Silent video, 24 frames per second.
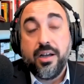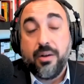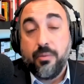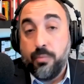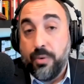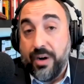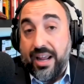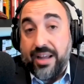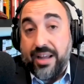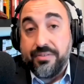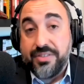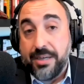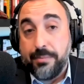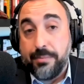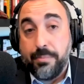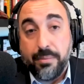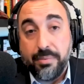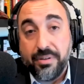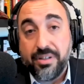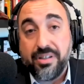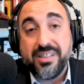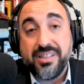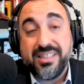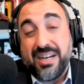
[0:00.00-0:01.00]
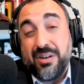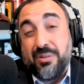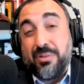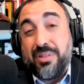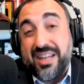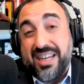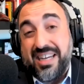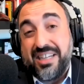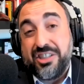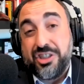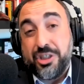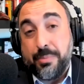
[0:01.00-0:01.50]
what I've said publicly is I don't
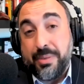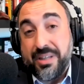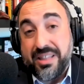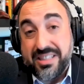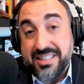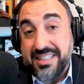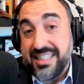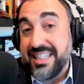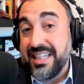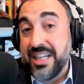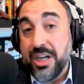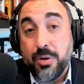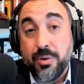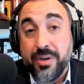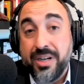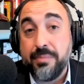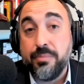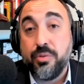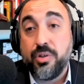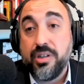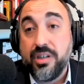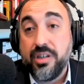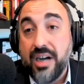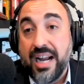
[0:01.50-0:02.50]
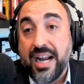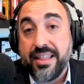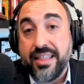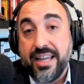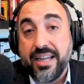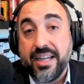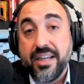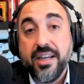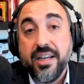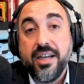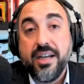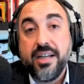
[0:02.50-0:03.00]
think he should be the CEO anymore. I
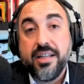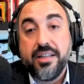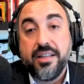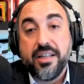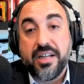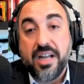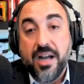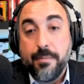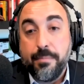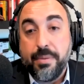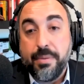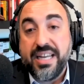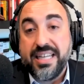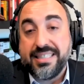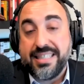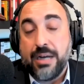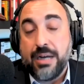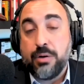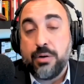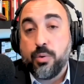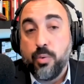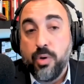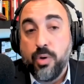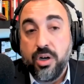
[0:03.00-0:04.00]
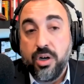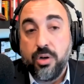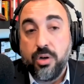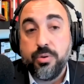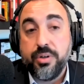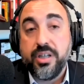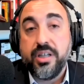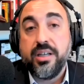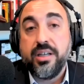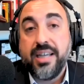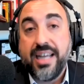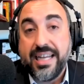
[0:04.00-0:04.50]
think the company has
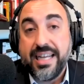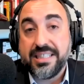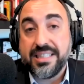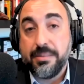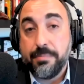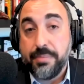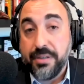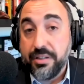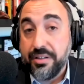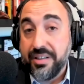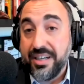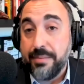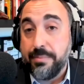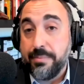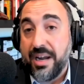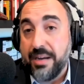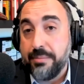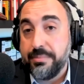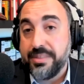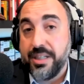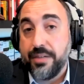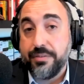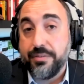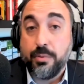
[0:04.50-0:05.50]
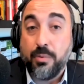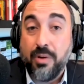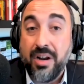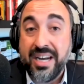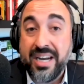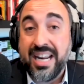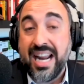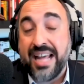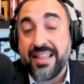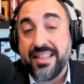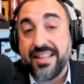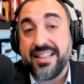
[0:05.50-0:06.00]
outgrown his ability by himself to run
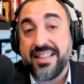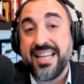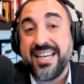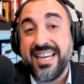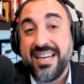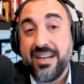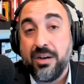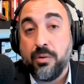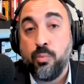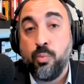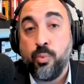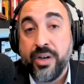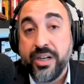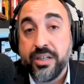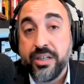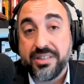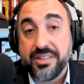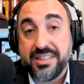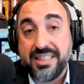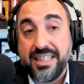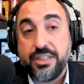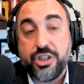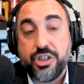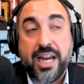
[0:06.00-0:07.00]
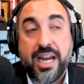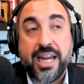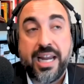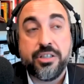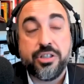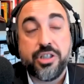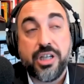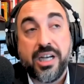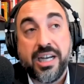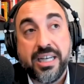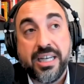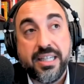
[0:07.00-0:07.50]
it. I think they need a real sea
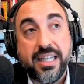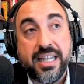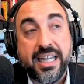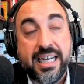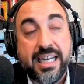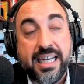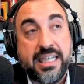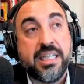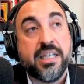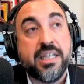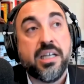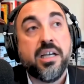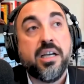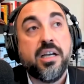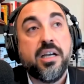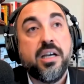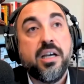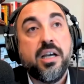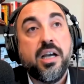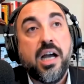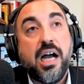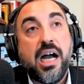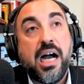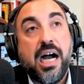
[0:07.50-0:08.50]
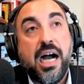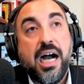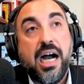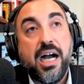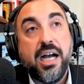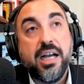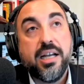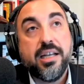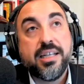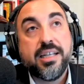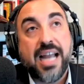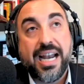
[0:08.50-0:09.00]
change in the
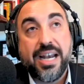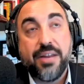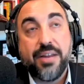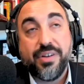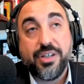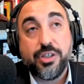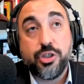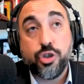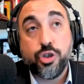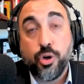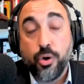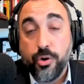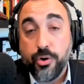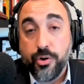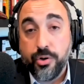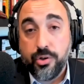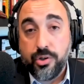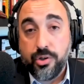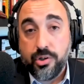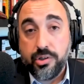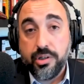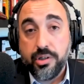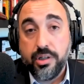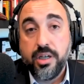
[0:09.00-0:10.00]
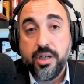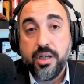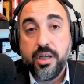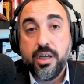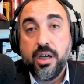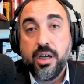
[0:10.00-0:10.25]
kind of internal,